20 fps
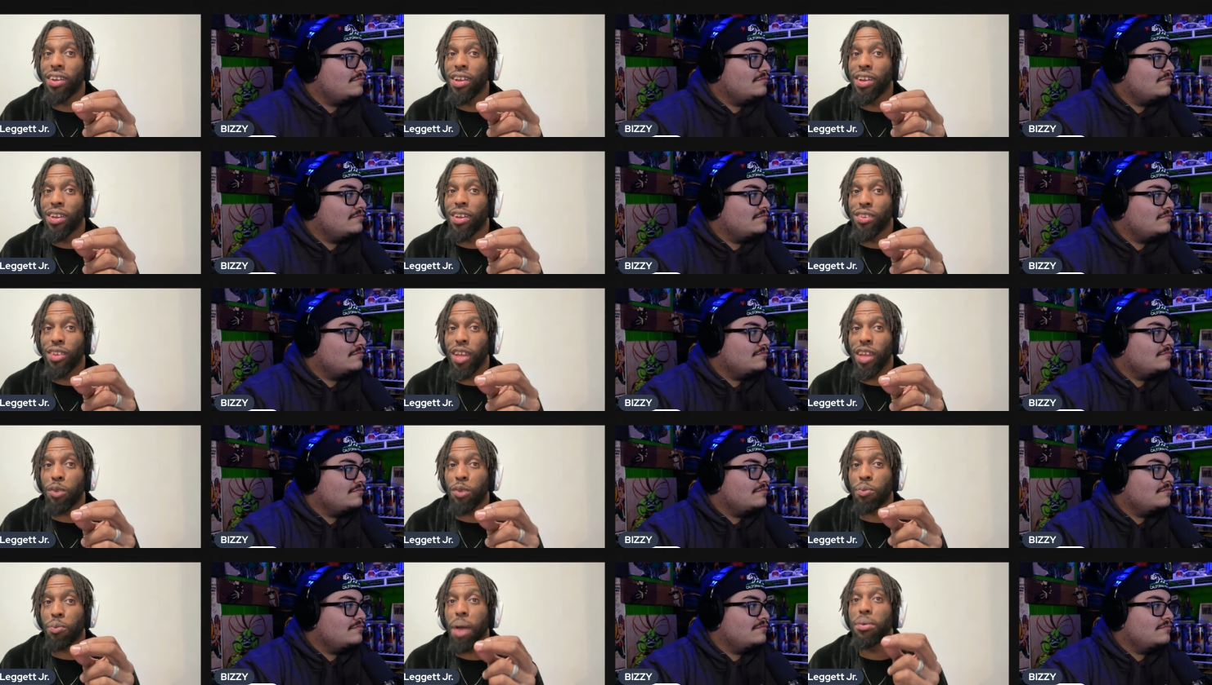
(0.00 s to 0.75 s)
Speaker 1: So that's
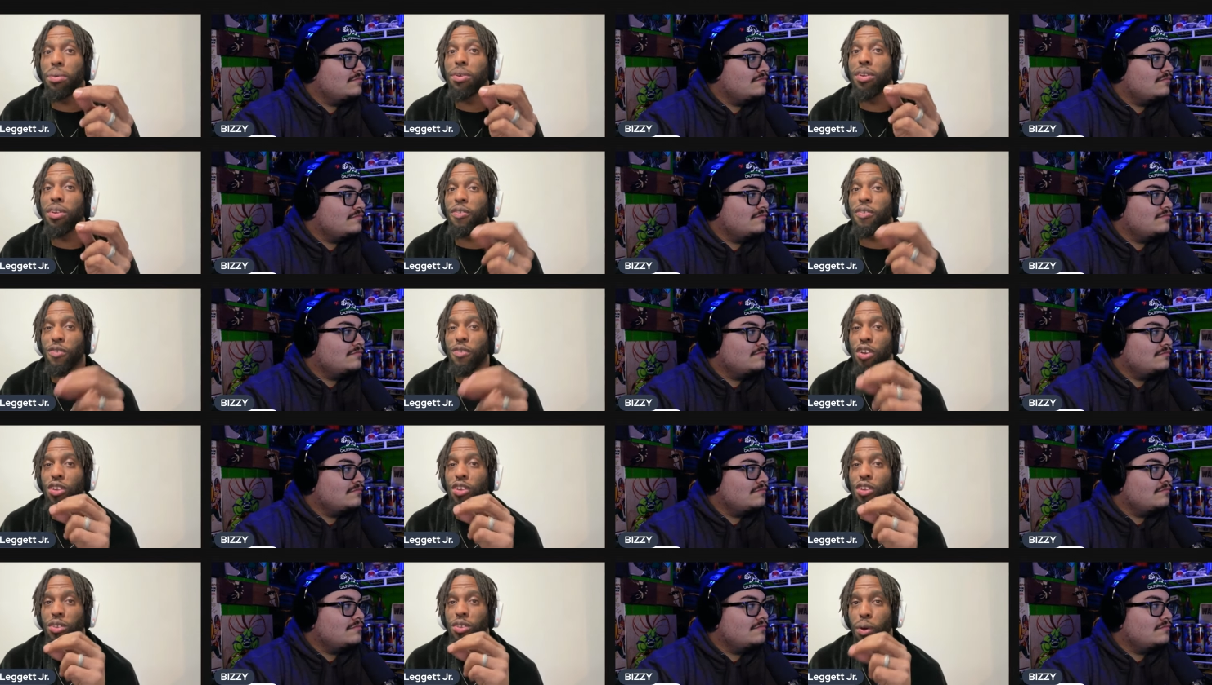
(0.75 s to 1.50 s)
probably the first
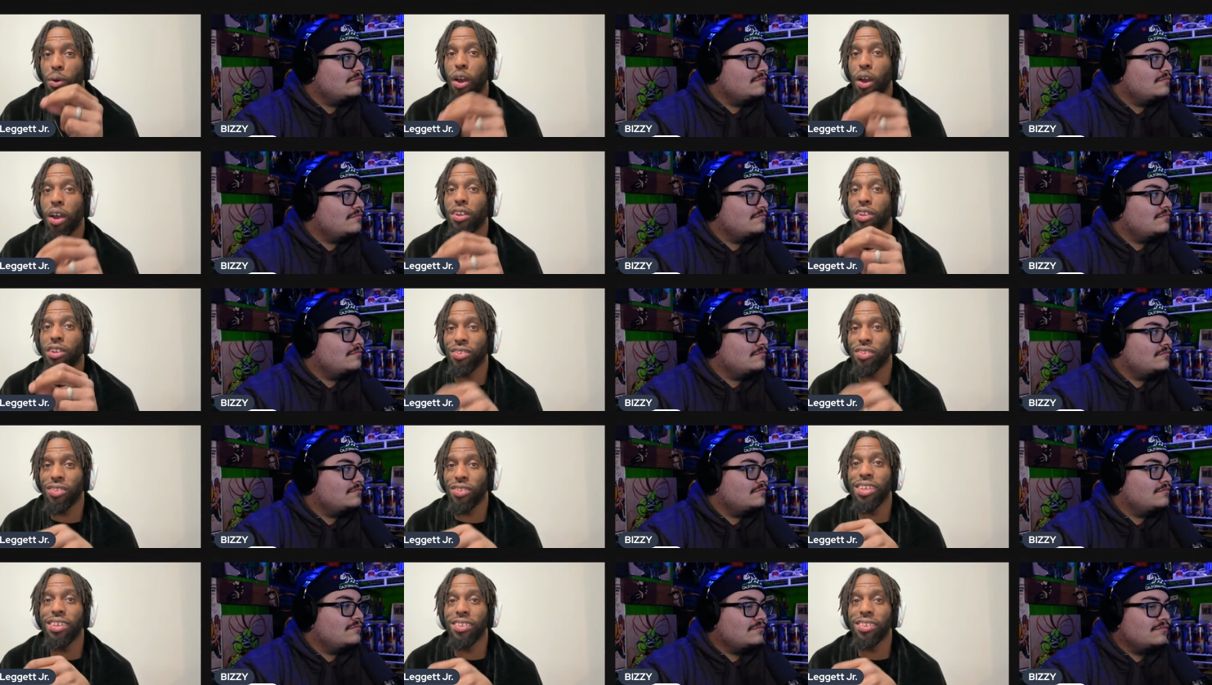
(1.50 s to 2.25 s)
Spartan that
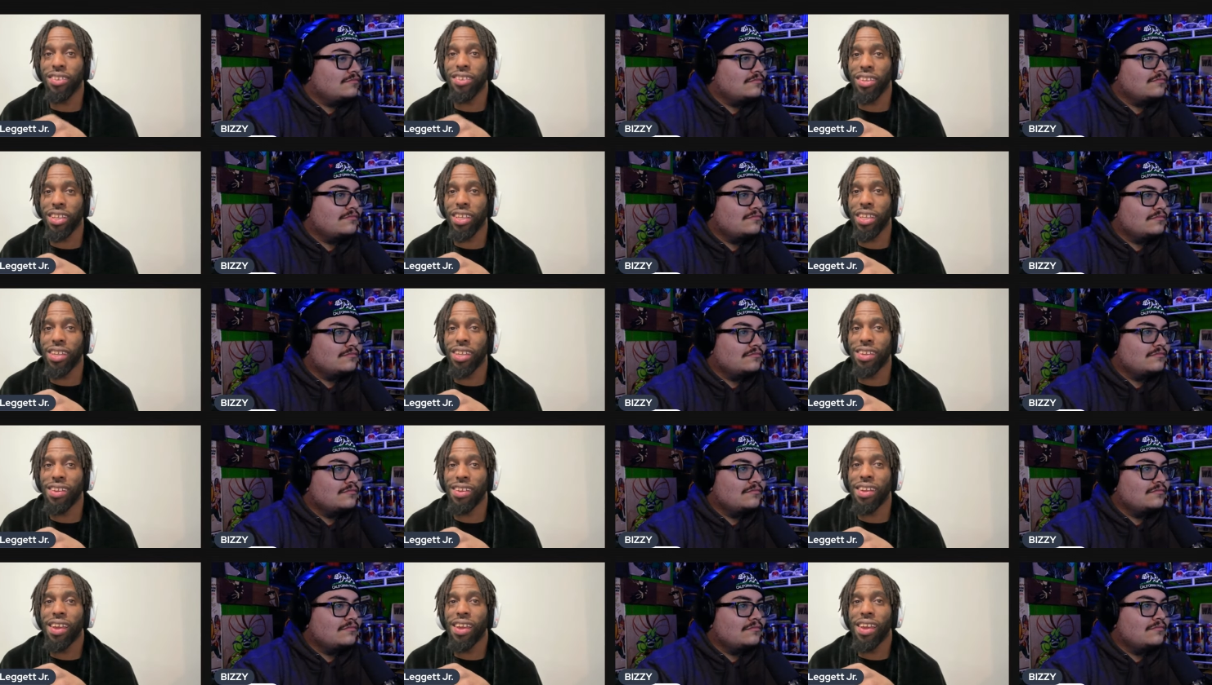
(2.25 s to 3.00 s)
she's seen
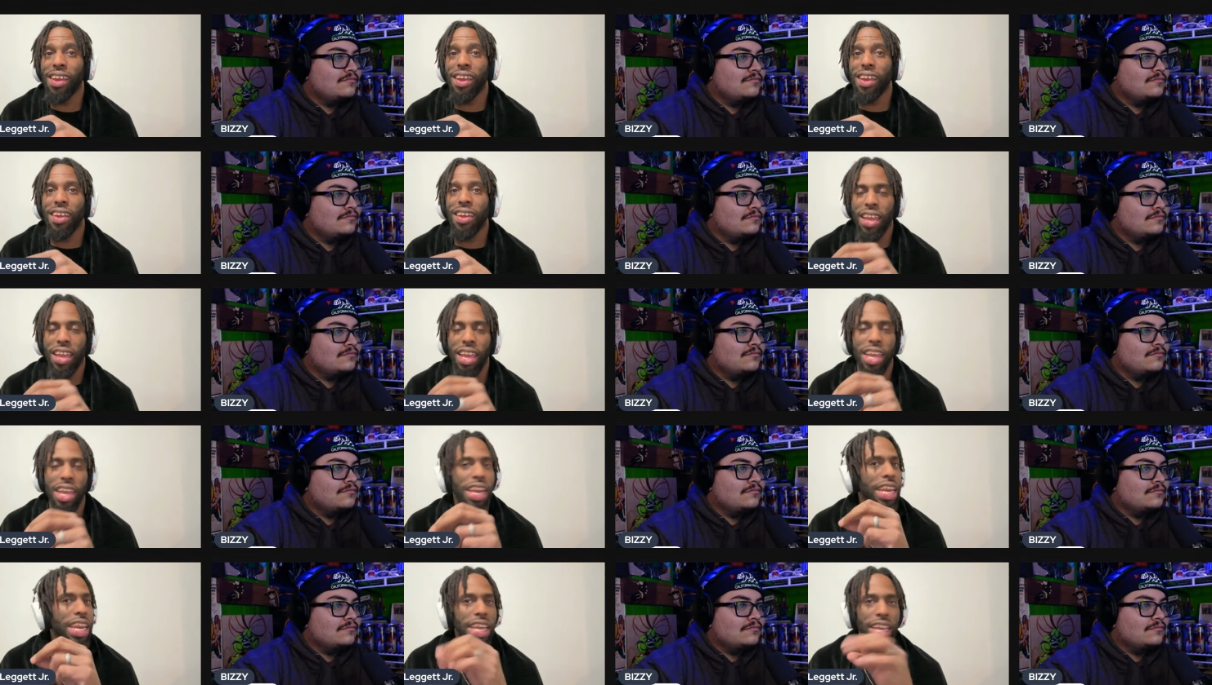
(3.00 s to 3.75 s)
in
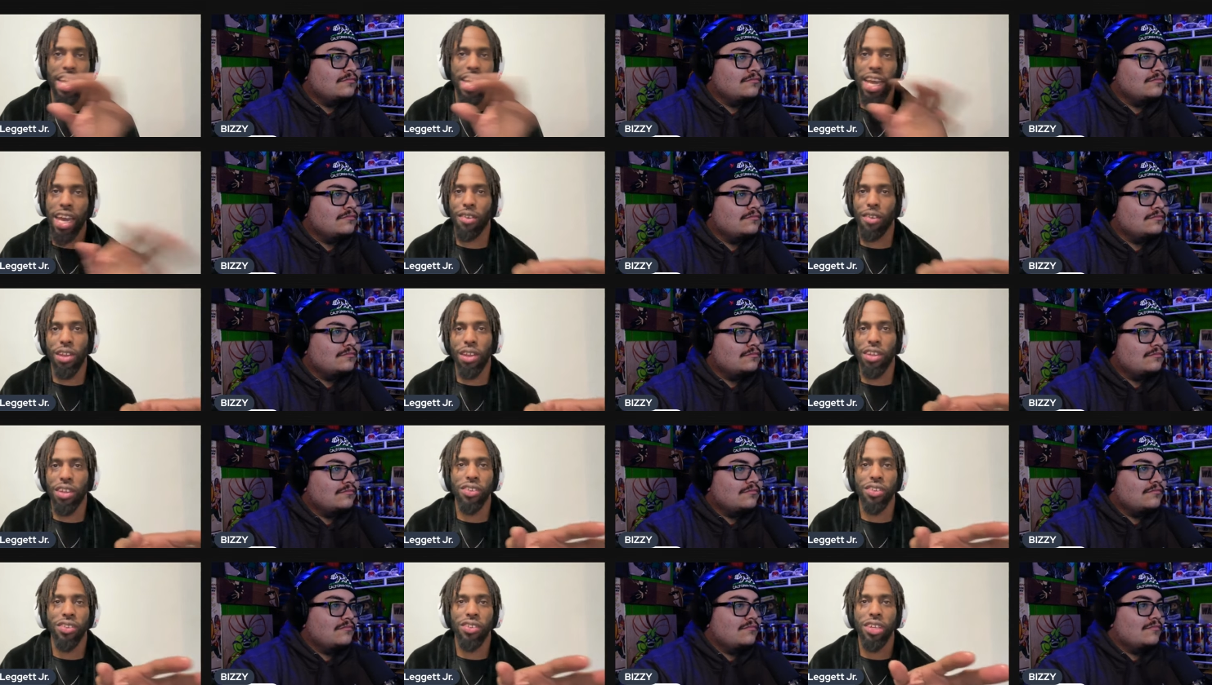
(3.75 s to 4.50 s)
any kind of
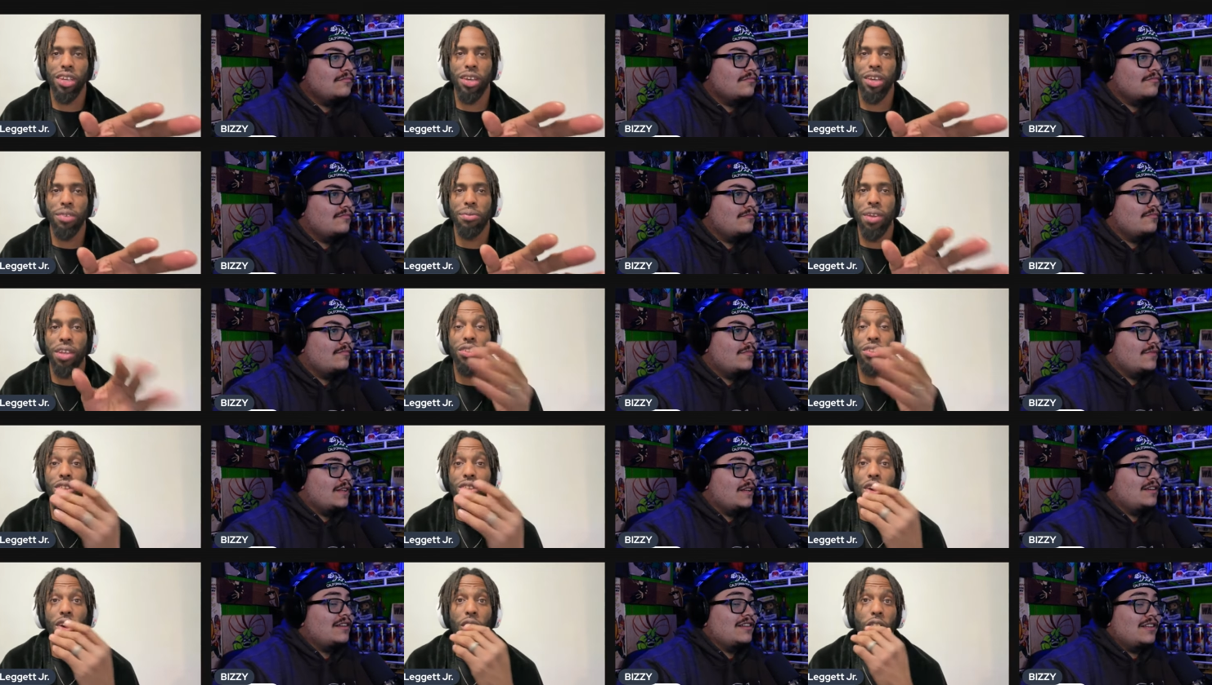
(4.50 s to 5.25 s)
relationship. And
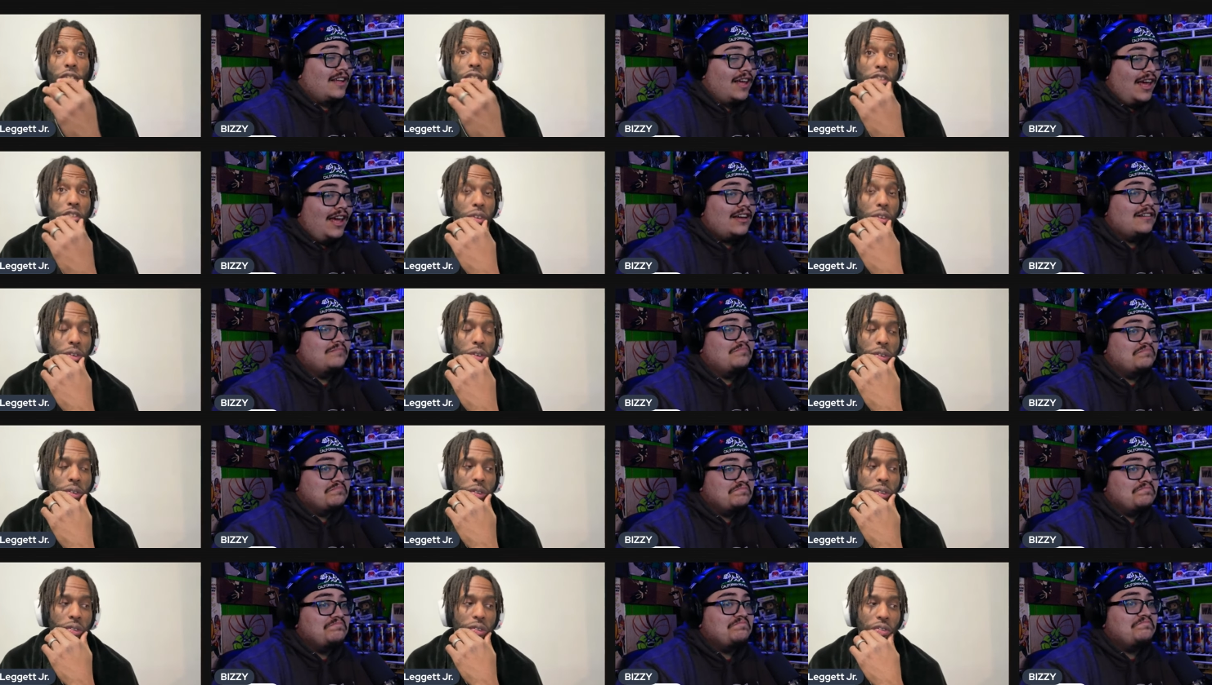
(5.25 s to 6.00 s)
so for yeah.
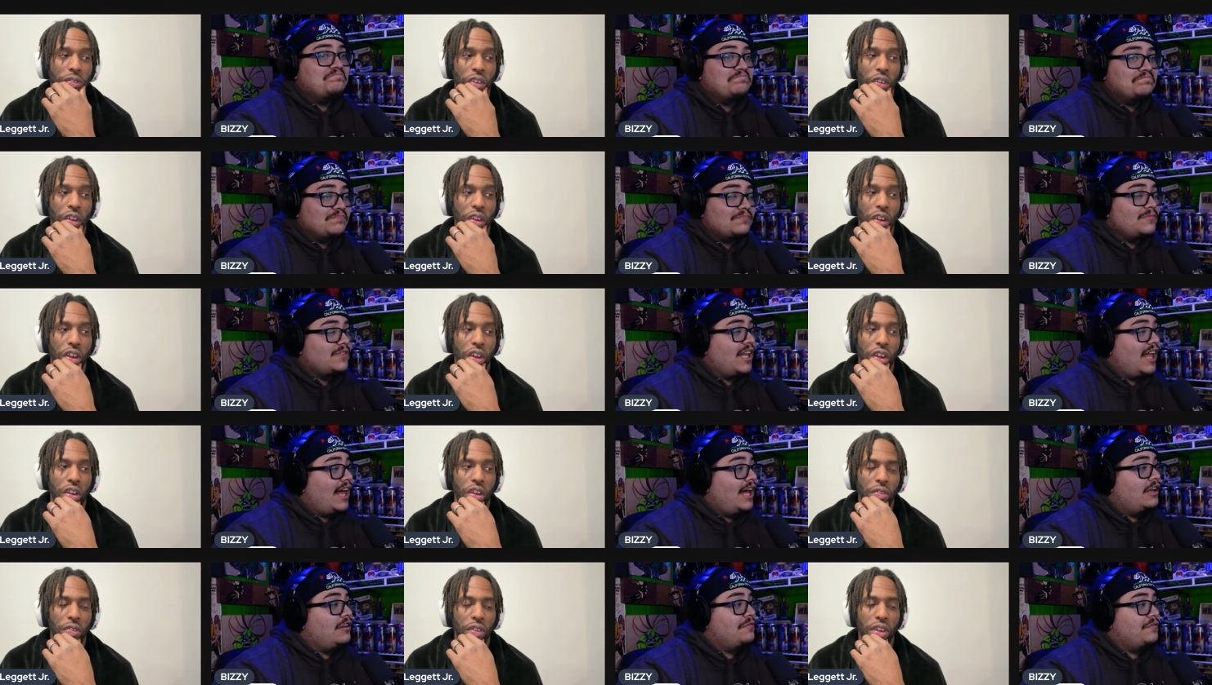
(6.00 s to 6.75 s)
for
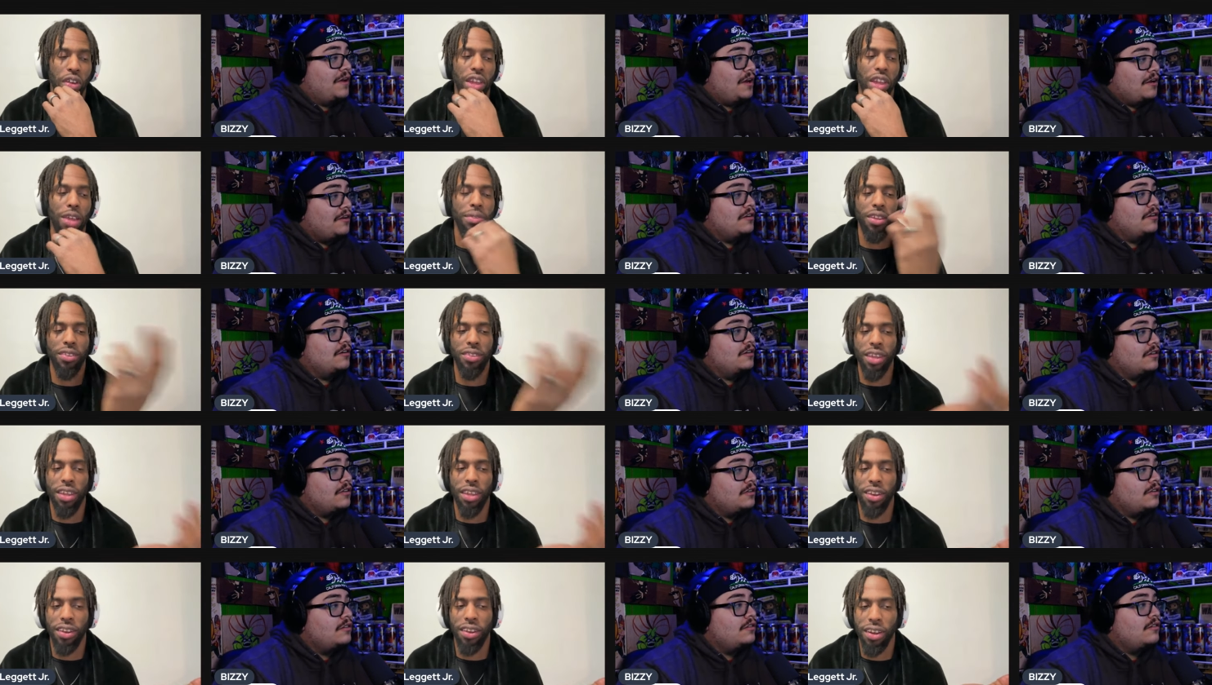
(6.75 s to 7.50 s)
no, him fair. to say to
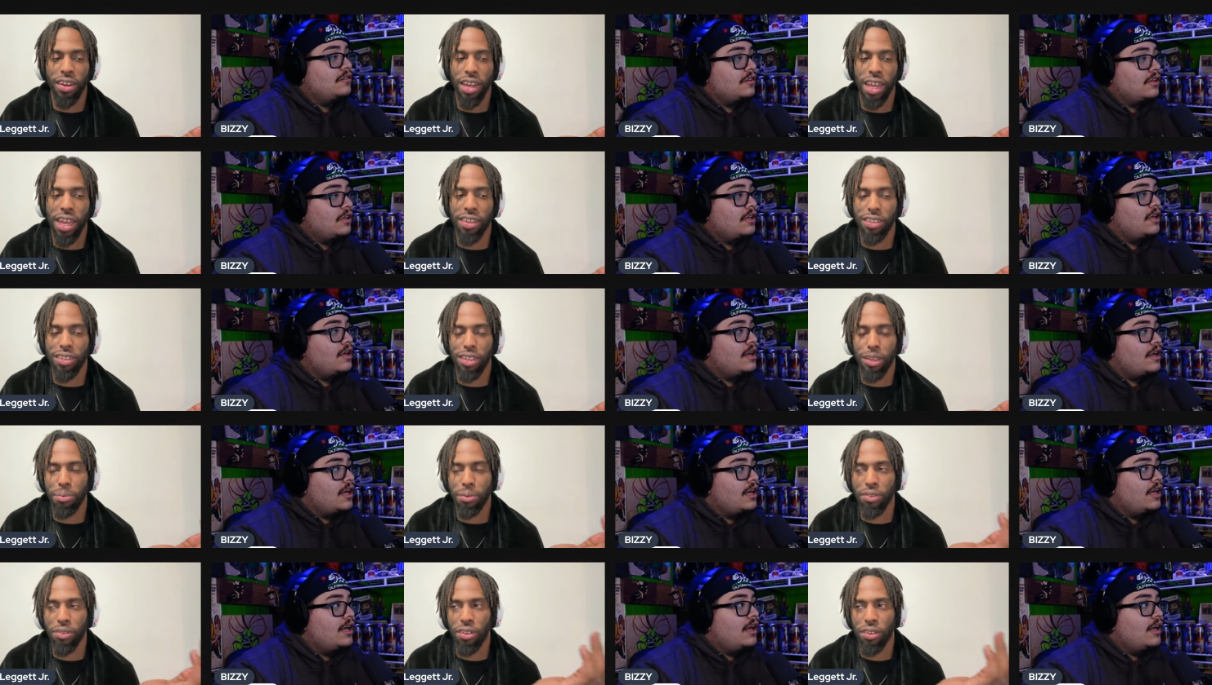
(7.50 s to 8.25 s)
her last
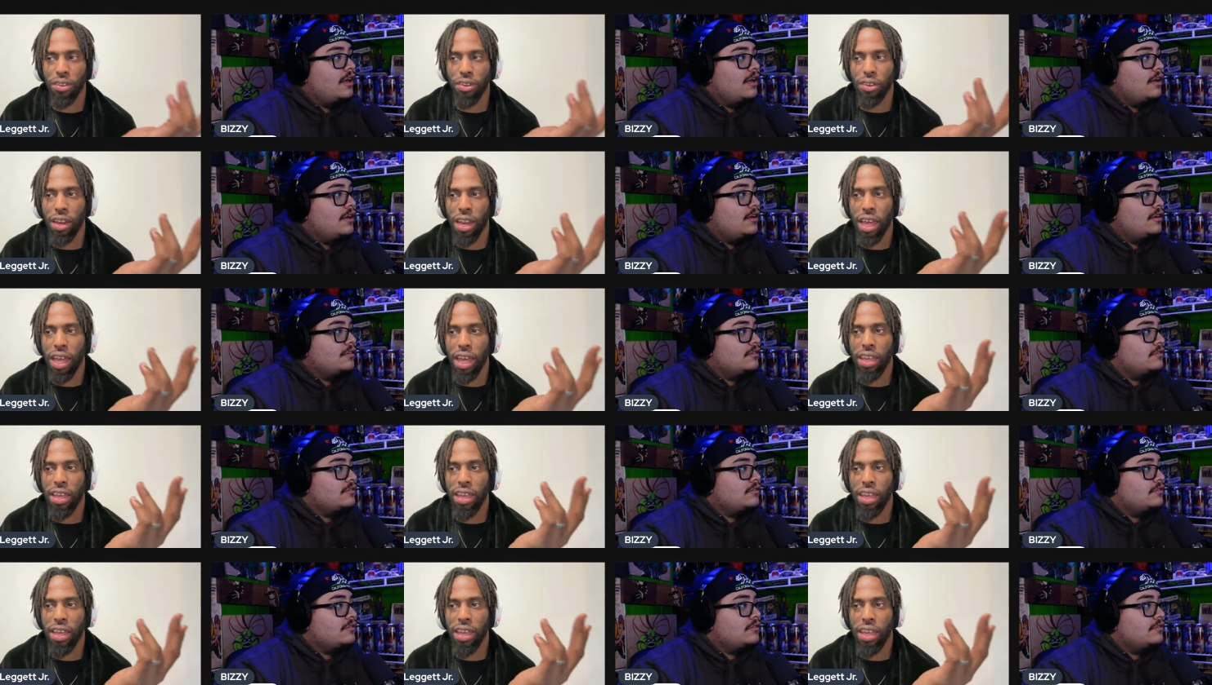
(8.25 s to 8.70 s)
episode, like